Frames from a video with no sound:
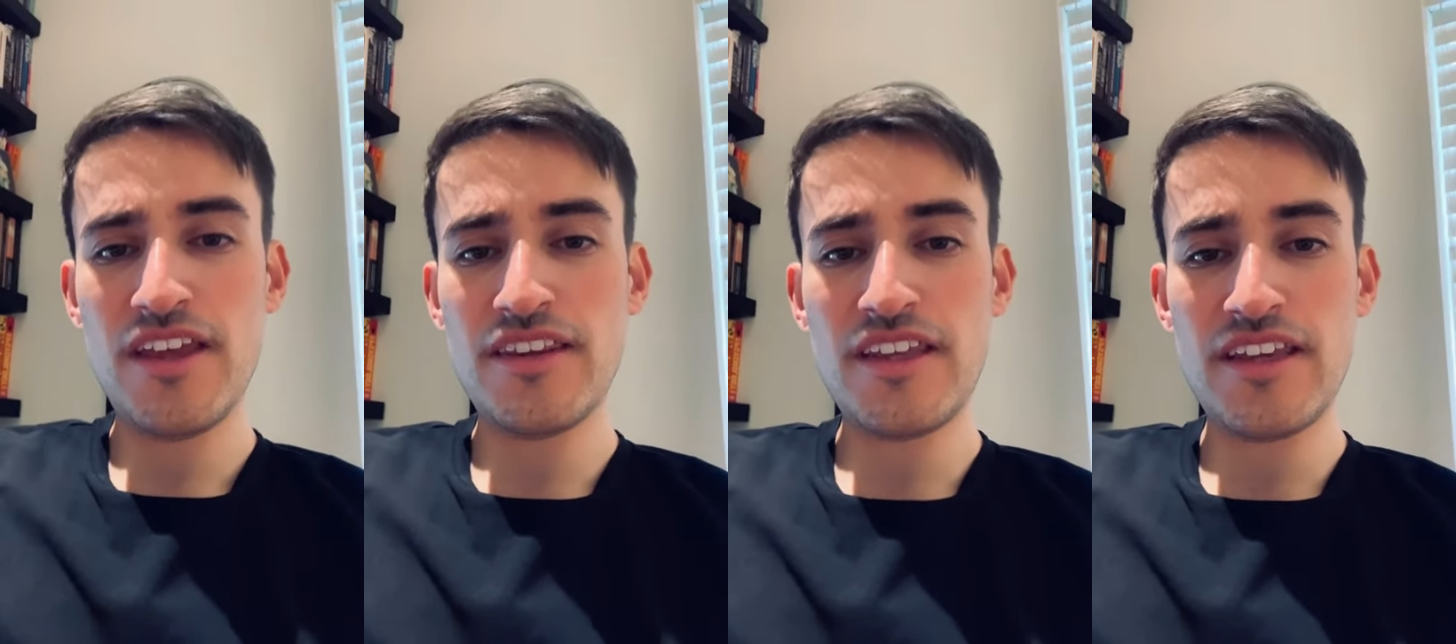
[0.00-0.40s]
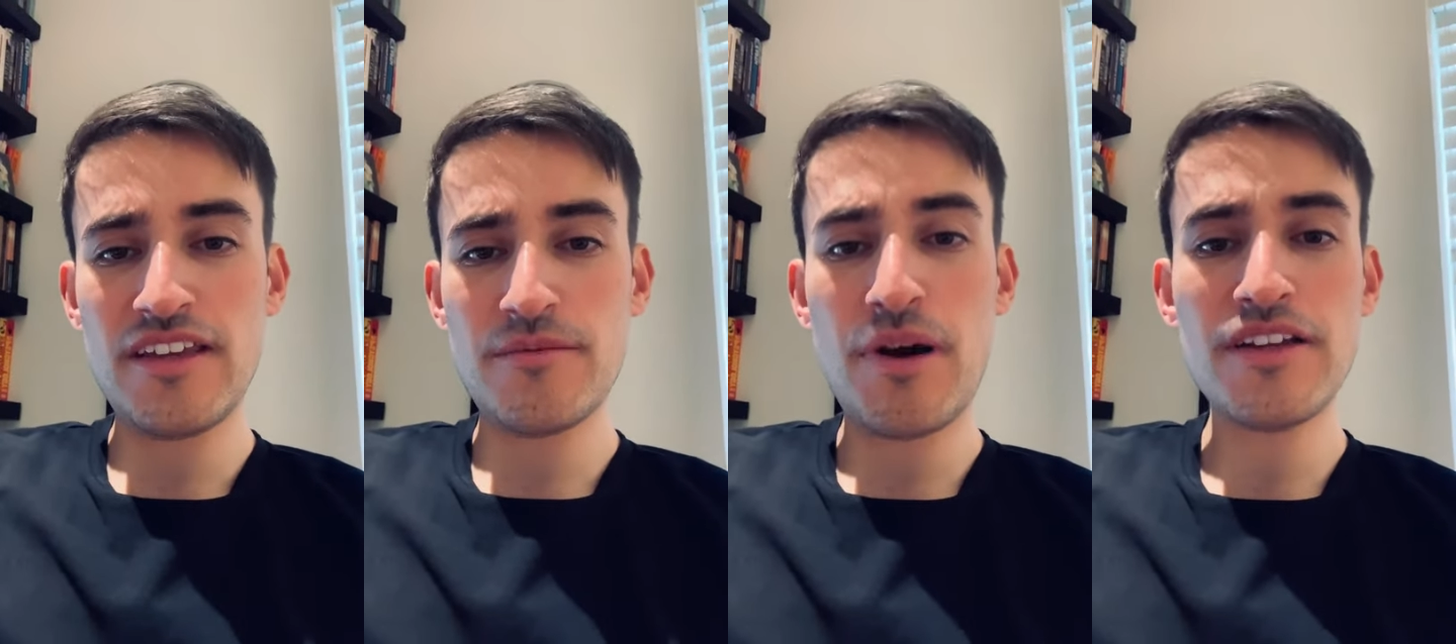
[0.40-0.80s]

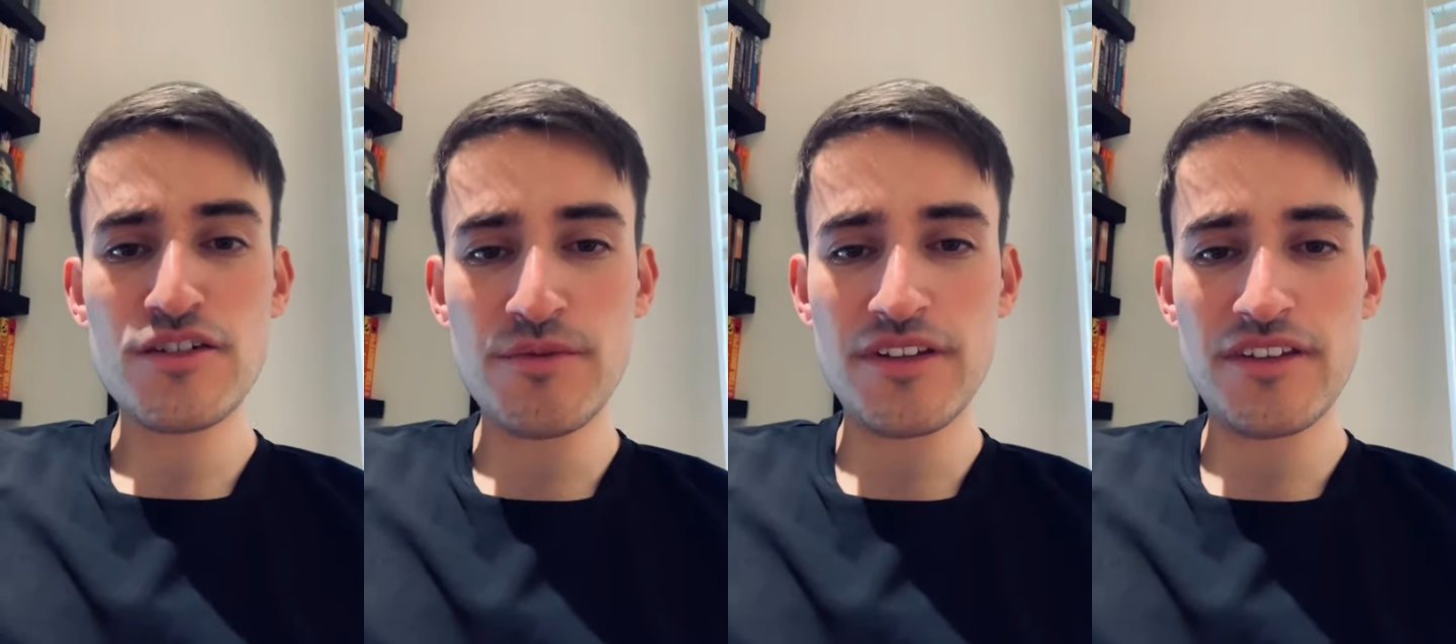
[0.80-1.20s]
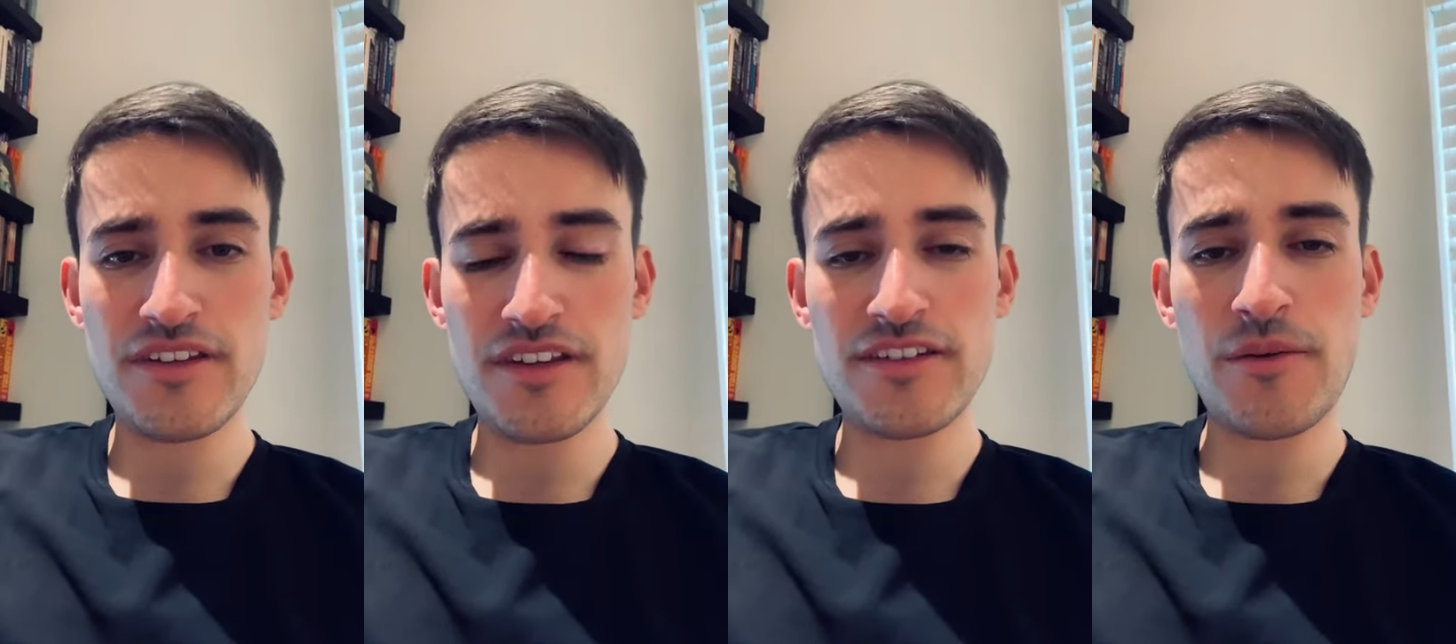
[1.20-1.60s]
the punishment
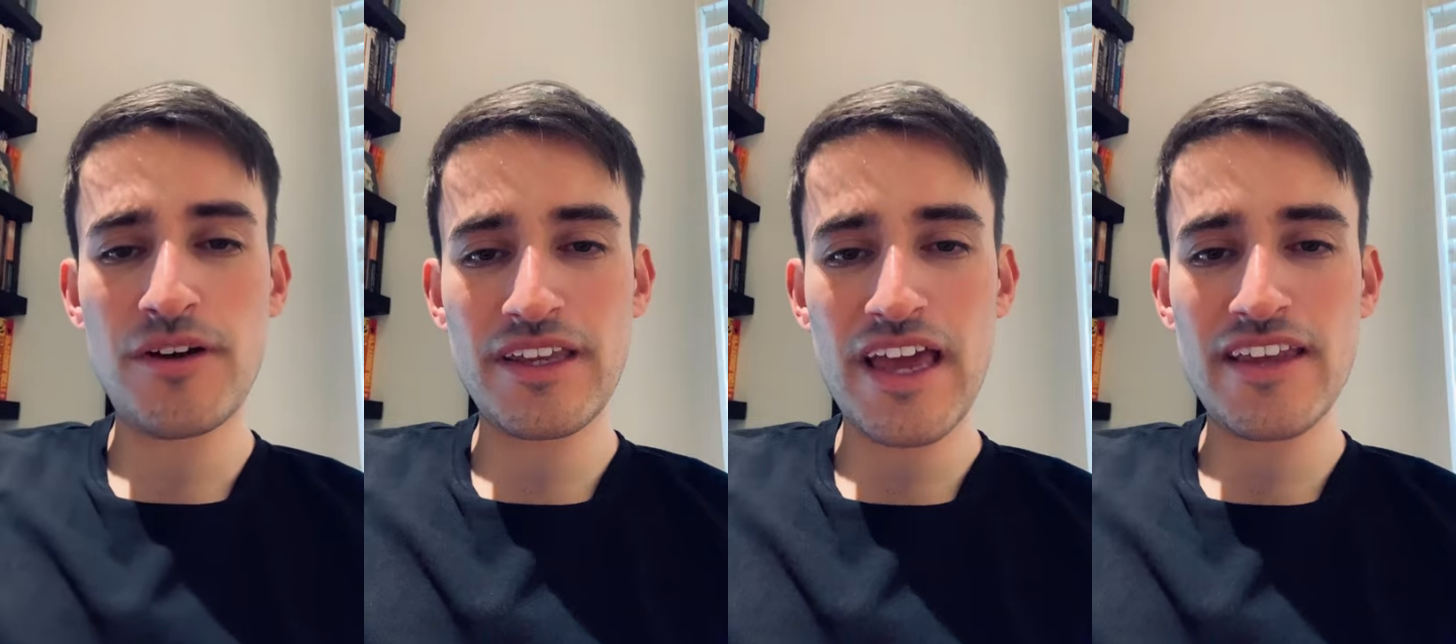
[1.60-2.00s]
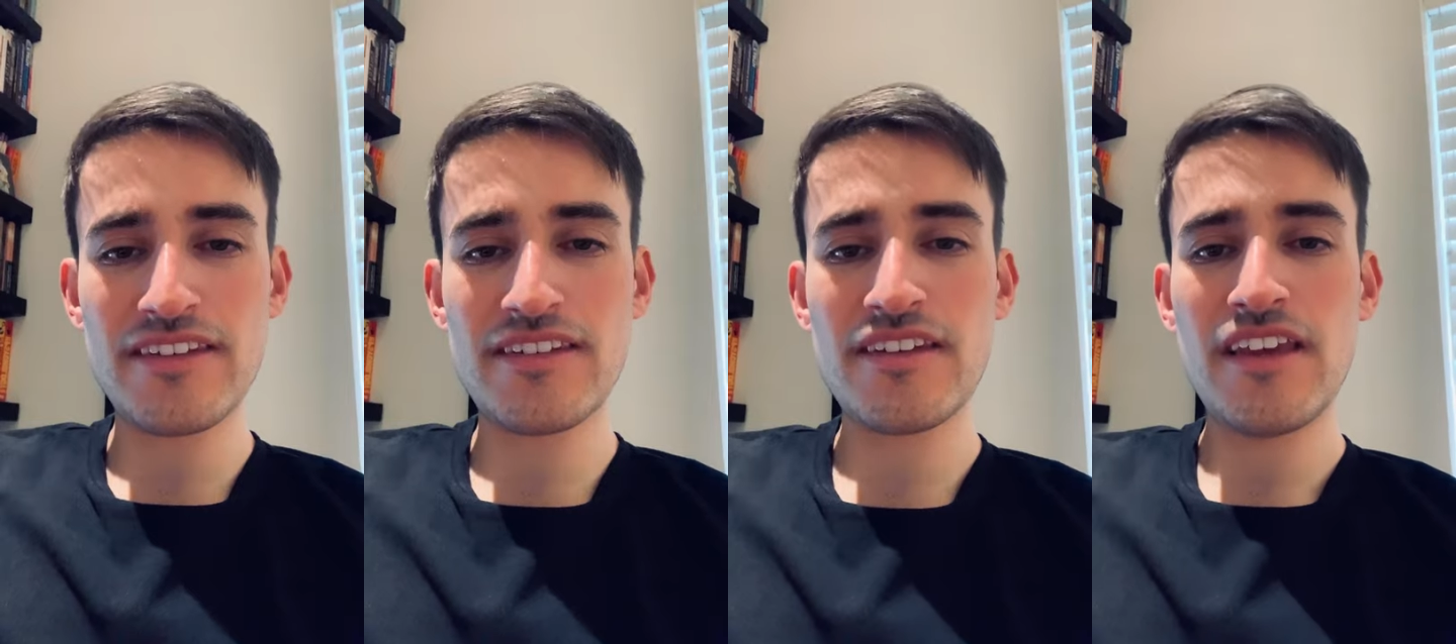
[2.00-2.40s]
that someone
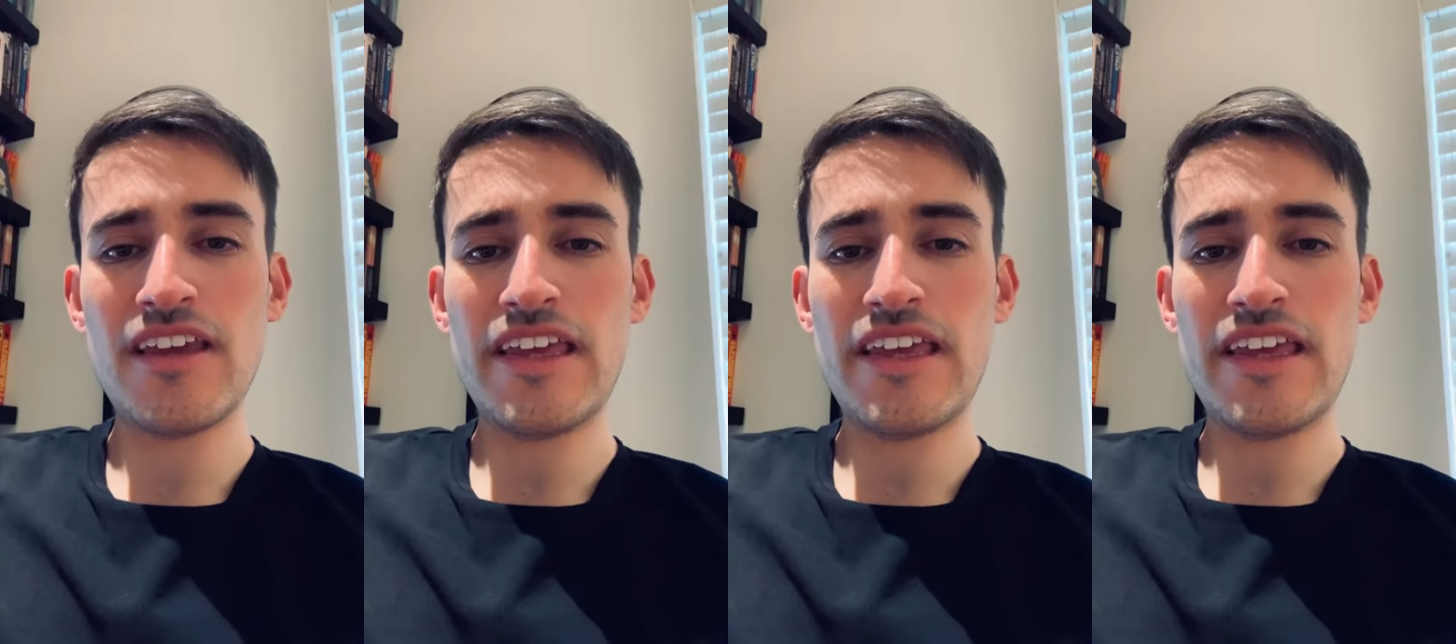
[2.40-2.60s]
gets